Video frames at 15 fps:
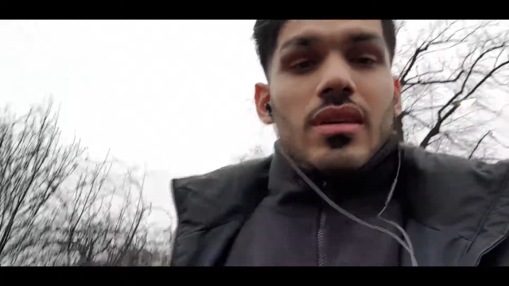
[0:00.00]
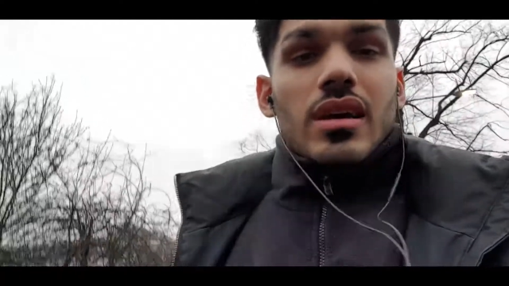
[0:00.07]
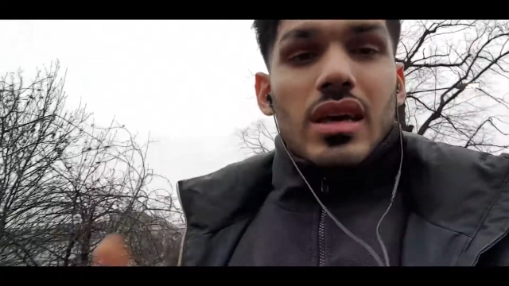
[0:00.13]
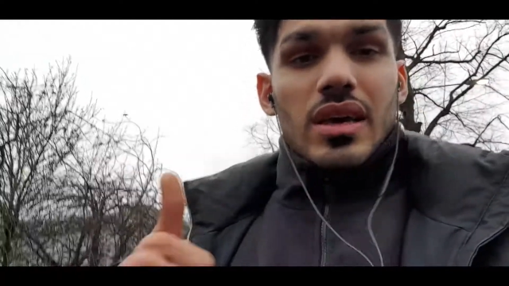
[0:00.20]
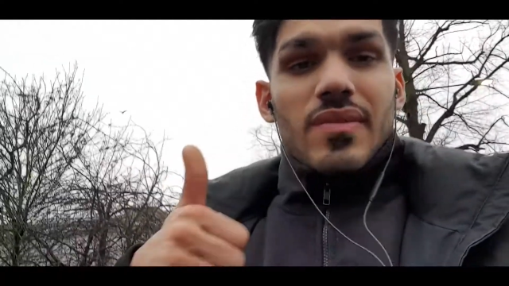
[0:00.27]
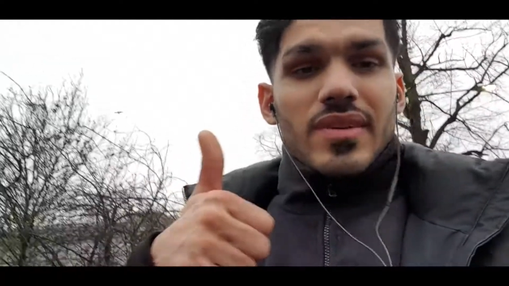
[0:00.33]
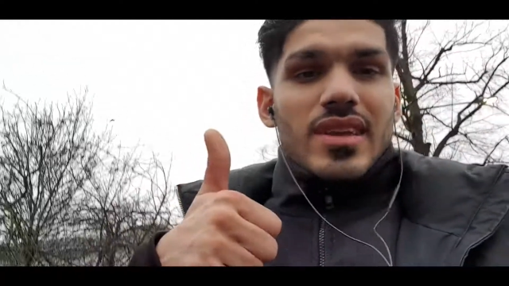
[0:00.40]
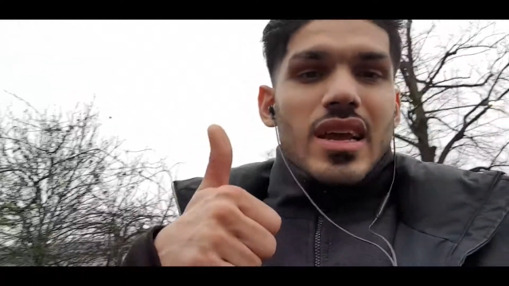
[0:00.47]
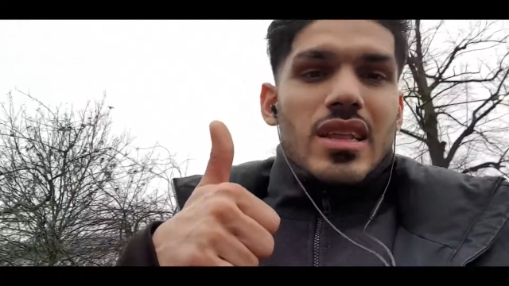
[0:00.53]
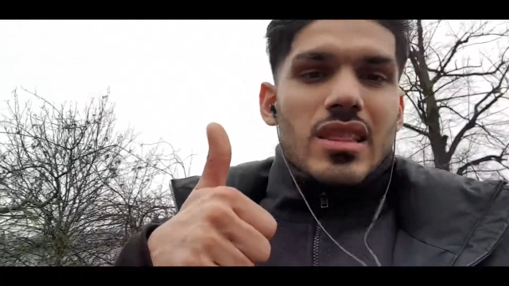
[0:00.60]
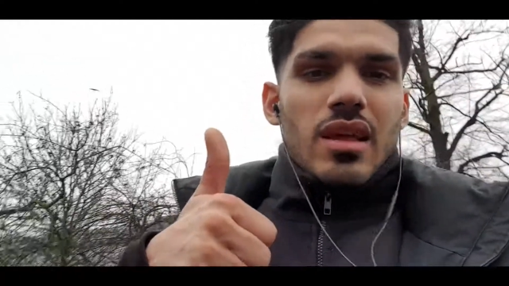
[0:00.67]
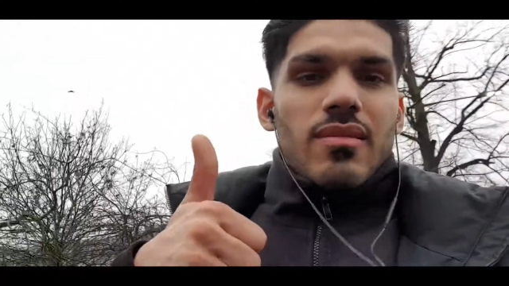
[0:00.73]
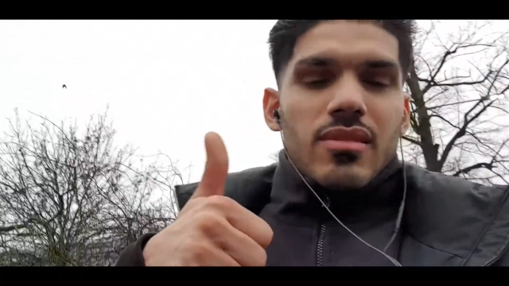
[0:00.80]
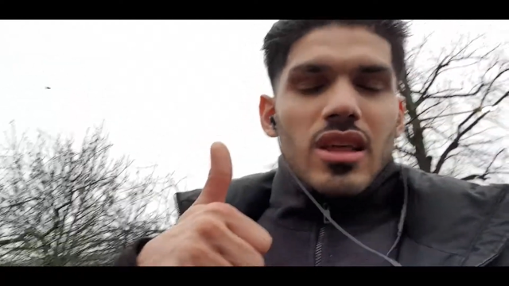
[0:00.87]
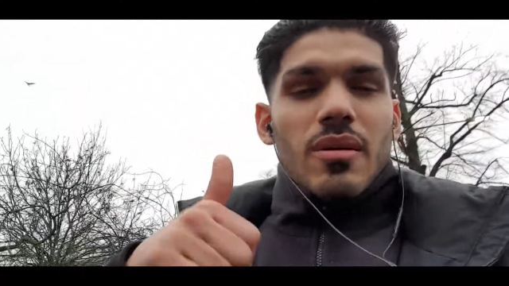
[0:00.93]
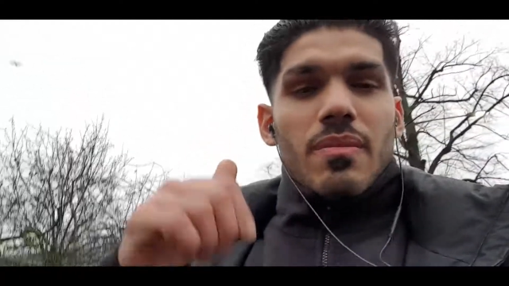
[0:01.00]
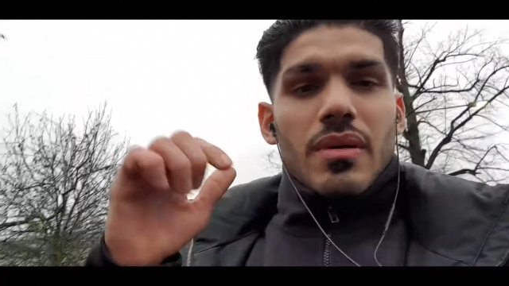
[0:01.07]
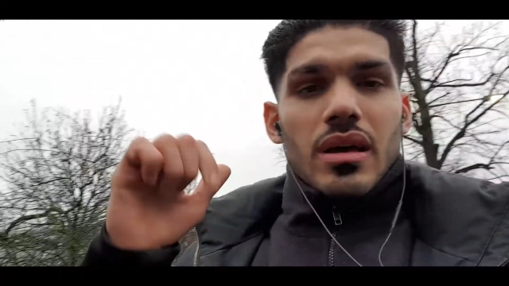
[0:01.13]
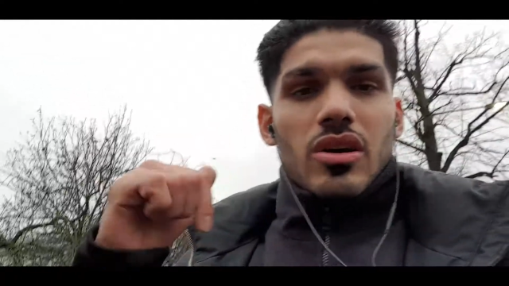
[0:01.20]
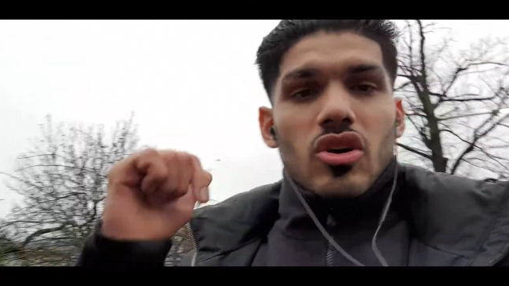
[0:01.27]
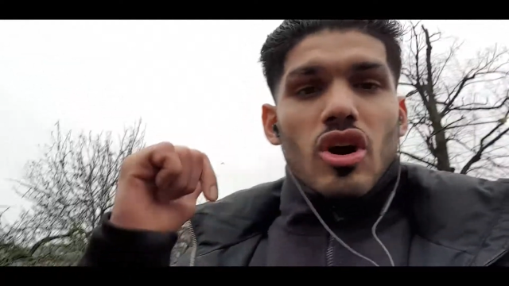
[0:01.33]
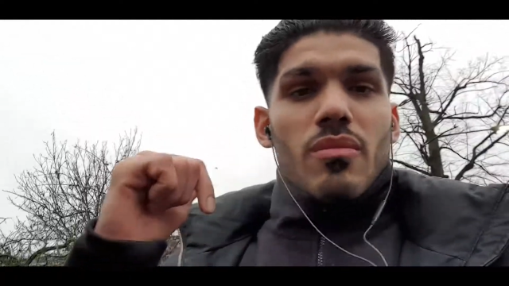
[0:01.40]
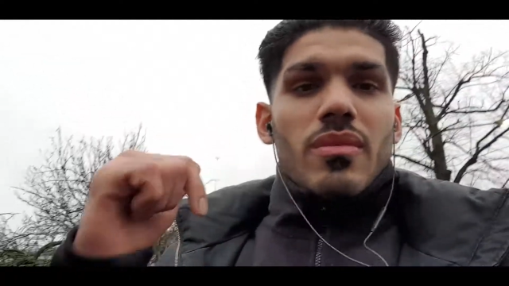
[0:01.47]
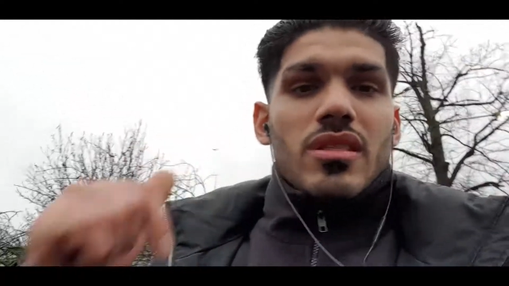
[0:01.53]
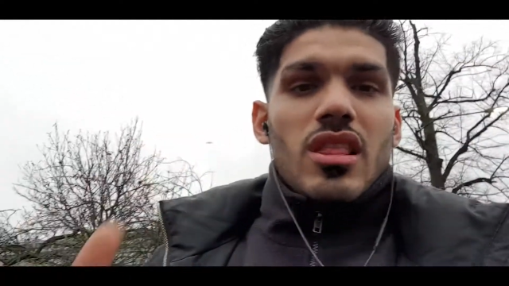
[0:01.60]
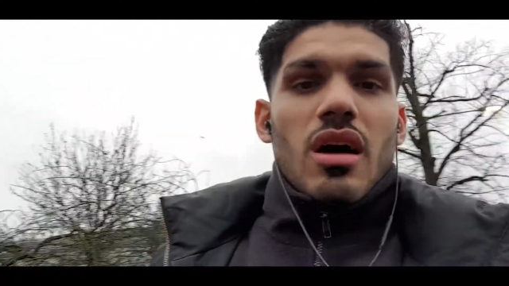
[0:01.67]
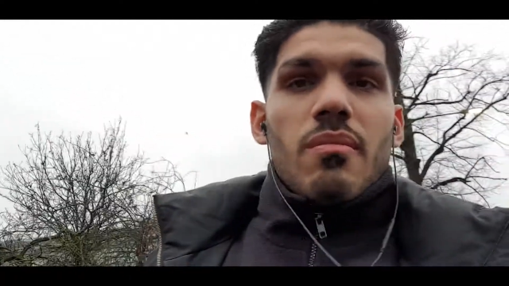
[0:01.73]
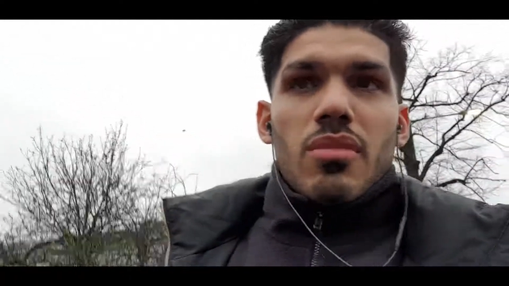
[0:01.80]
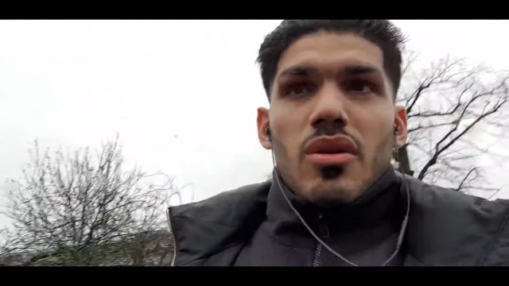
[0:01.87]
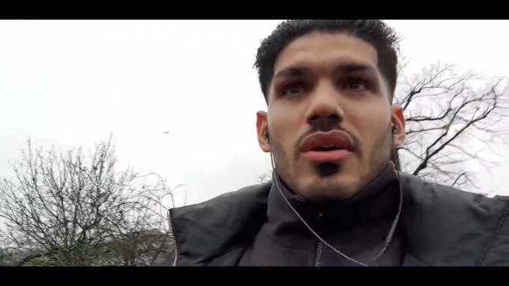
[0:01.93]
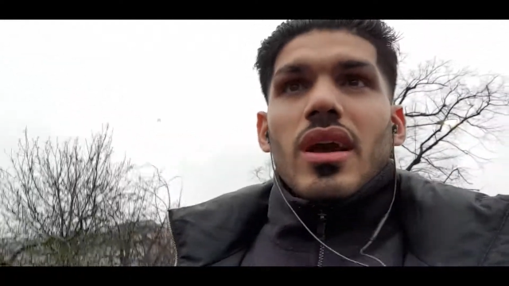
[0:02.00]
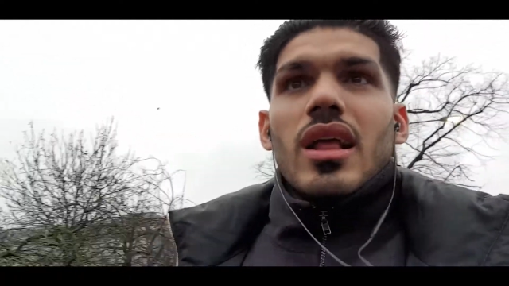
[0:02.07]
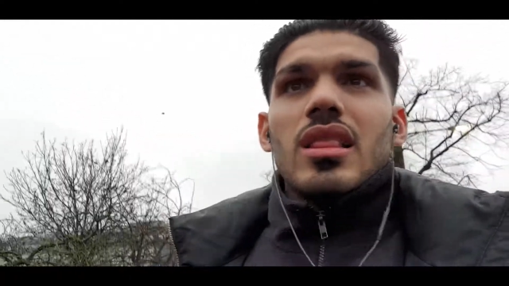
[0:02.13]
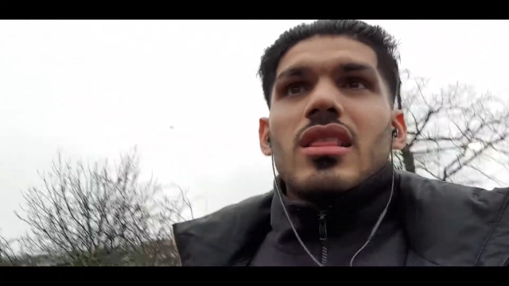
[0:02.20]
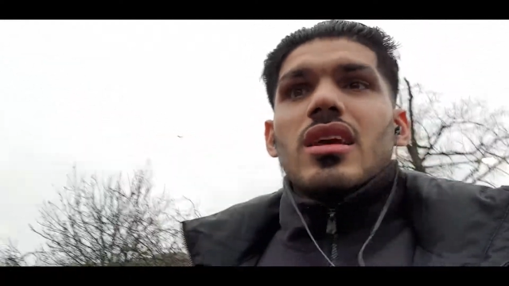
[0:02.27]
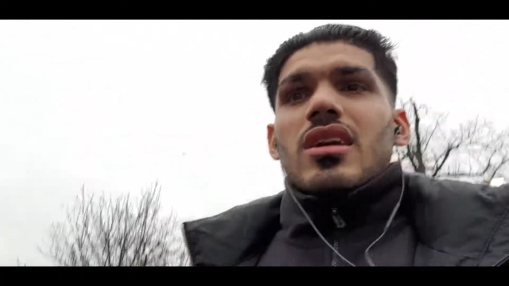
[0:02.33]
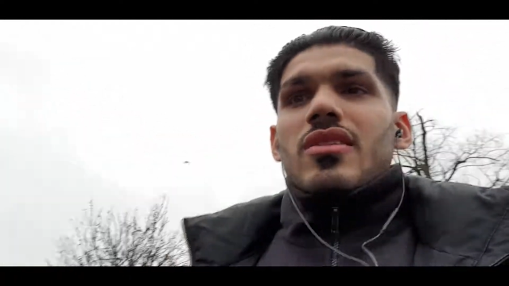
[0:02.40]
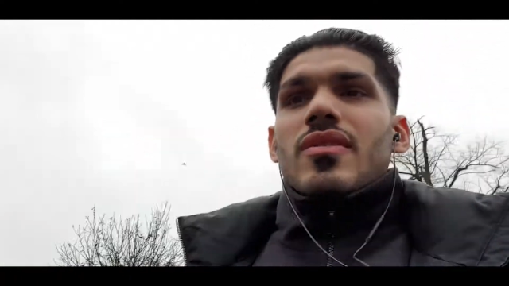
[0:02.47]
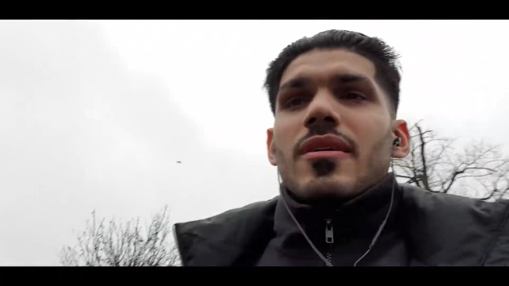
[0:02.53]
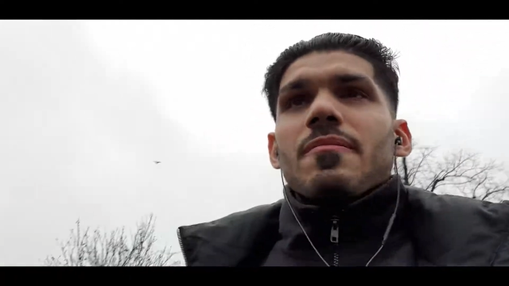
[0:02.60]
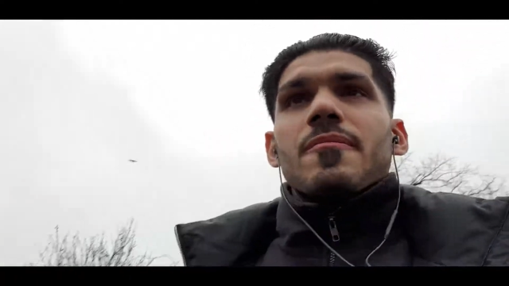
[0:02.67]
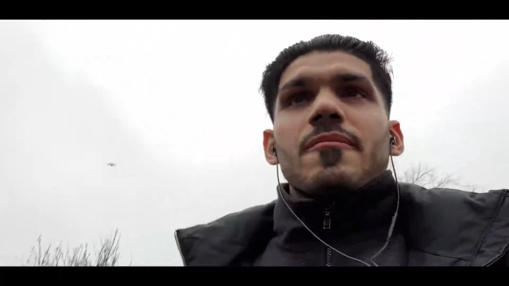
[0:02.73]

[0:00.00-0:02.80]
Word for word: give a giant thumbs up and comment down below you guys think of it